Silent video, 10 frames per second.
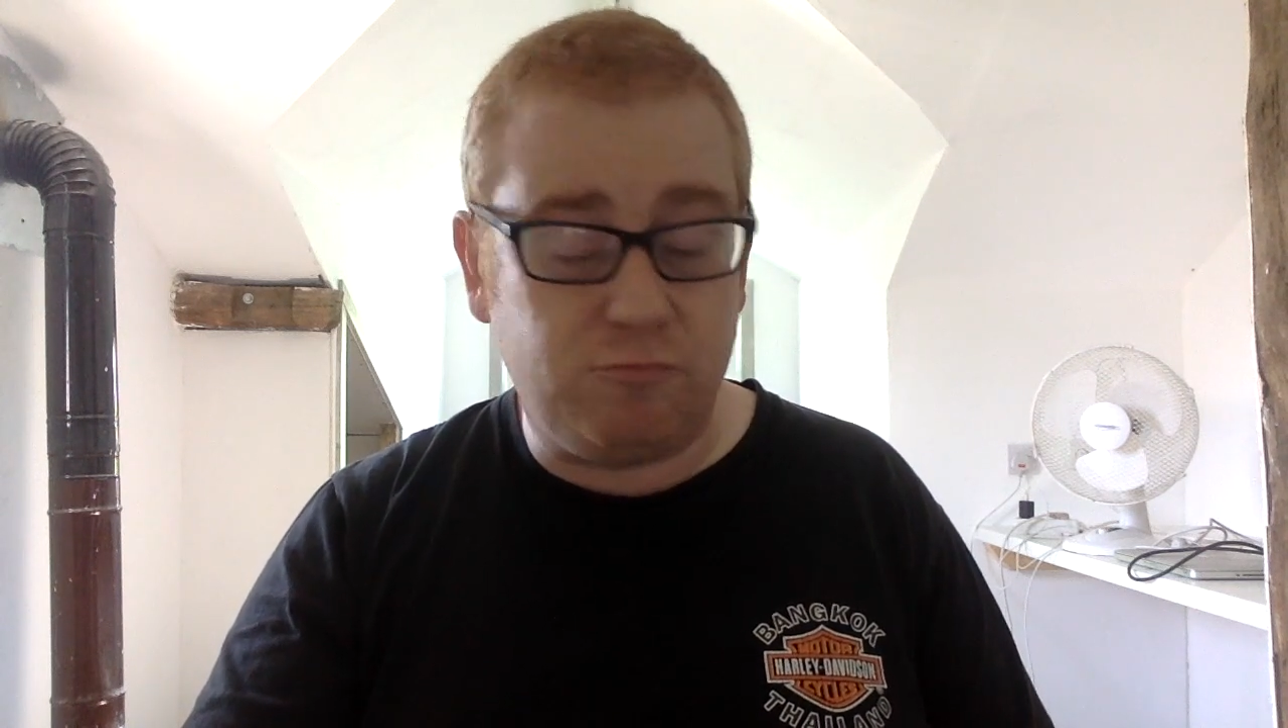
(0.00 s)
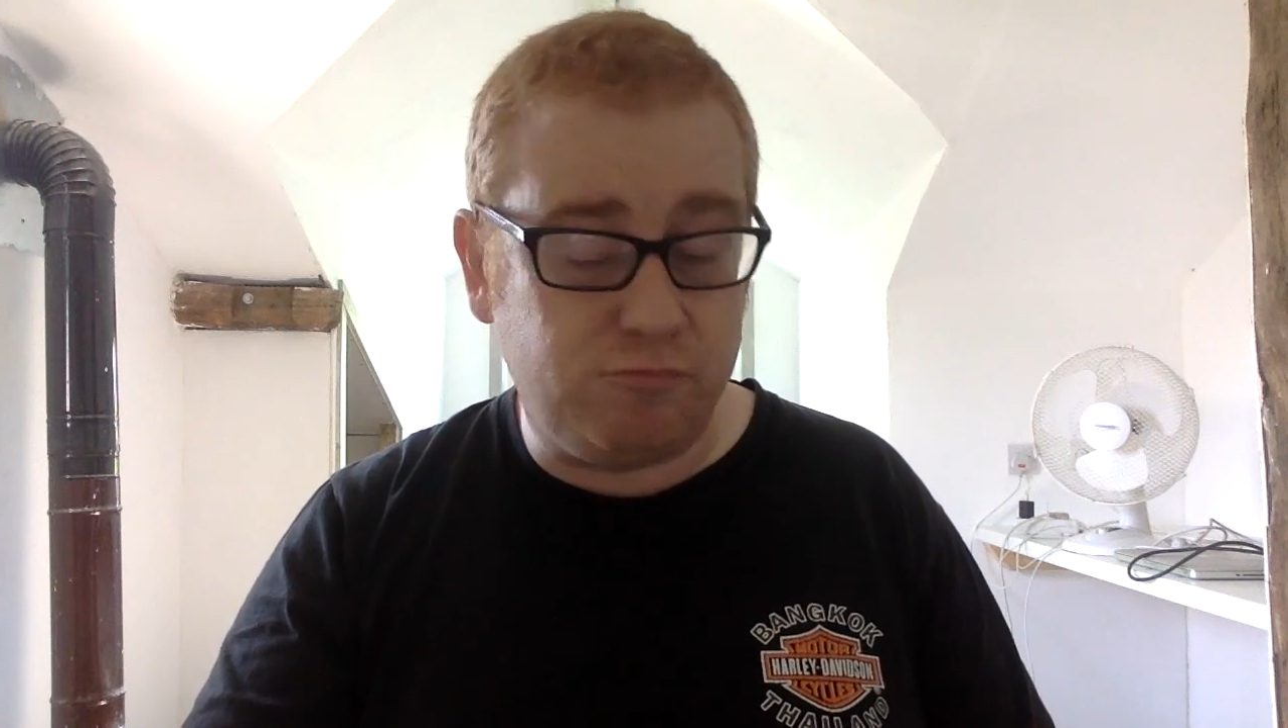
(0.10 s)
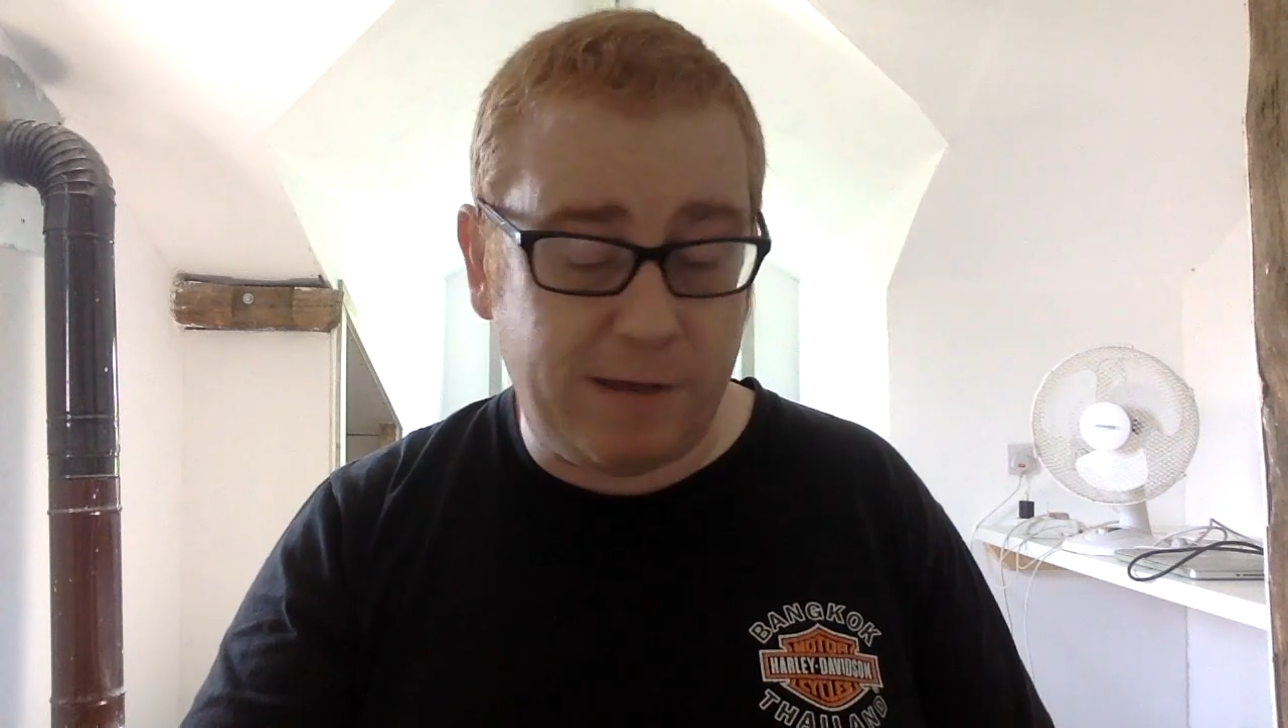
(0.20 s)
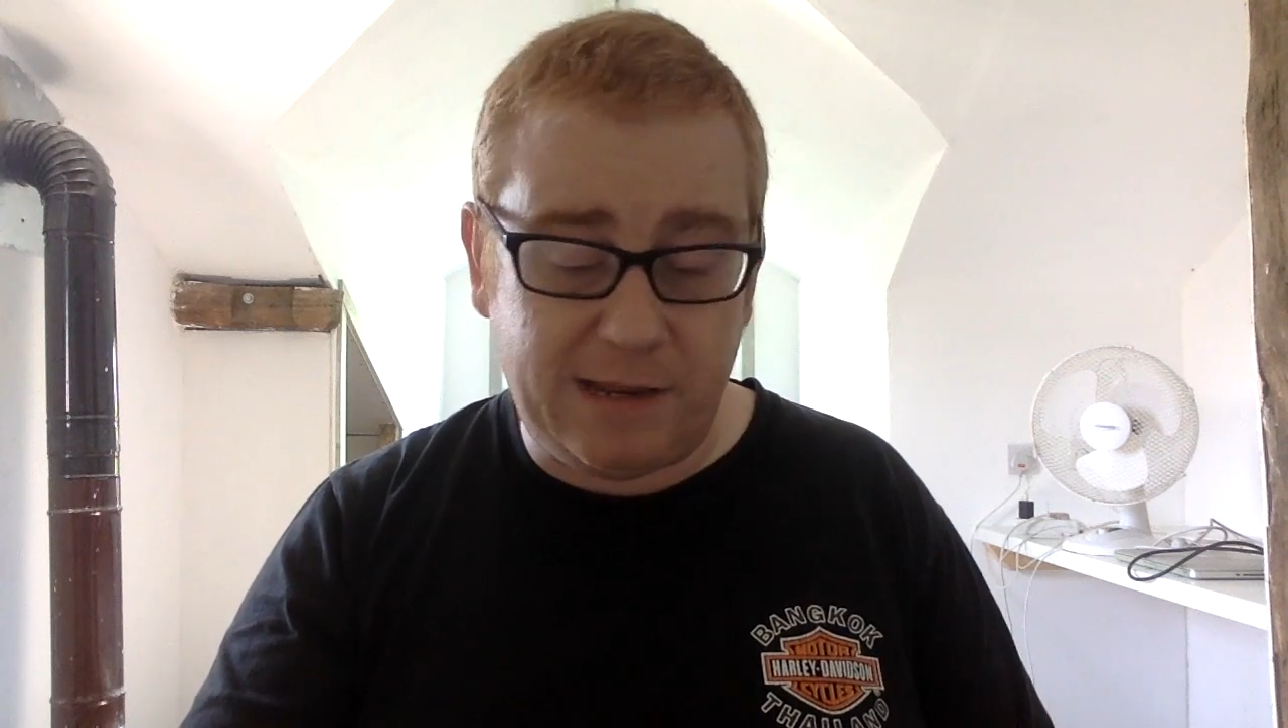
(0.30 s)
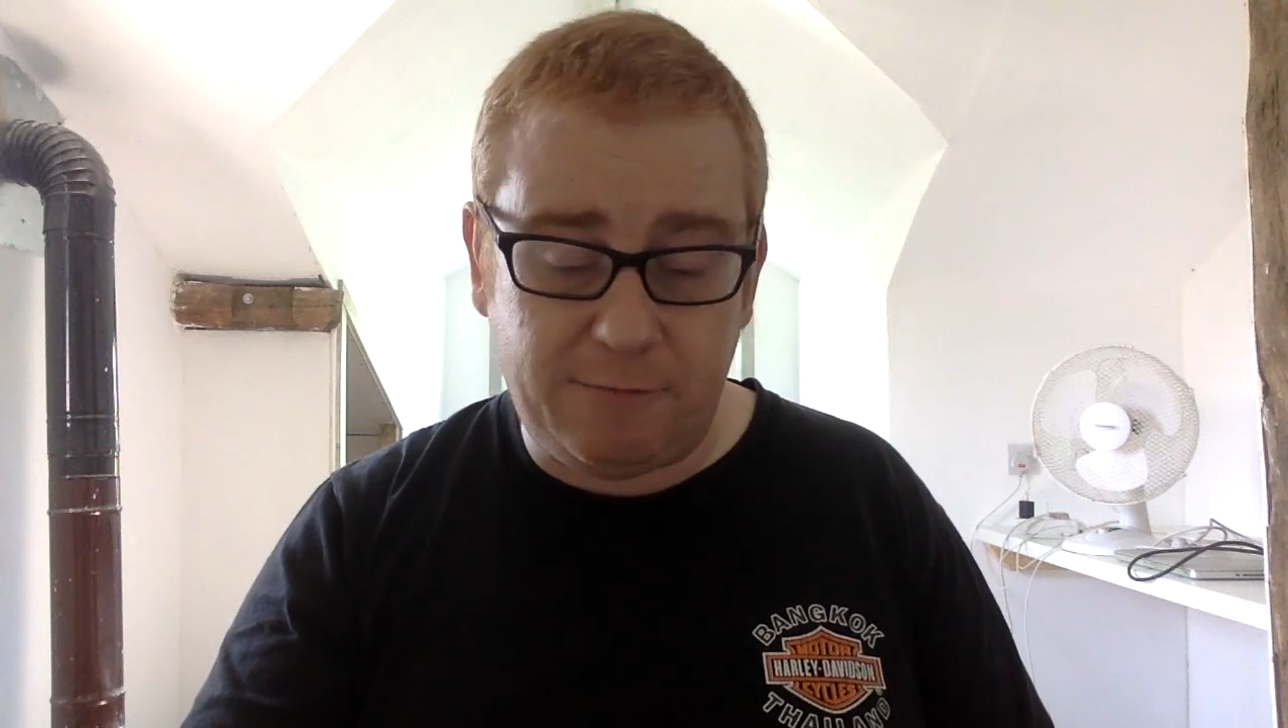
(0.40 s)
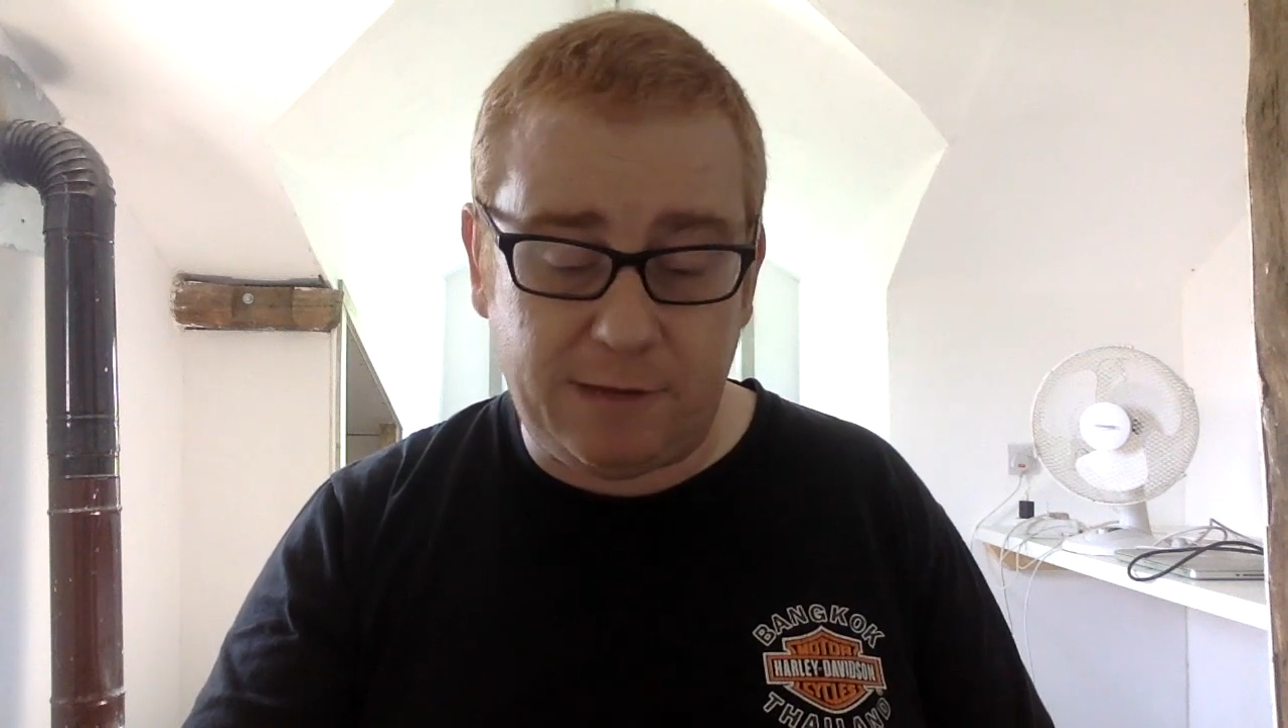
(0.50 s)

really,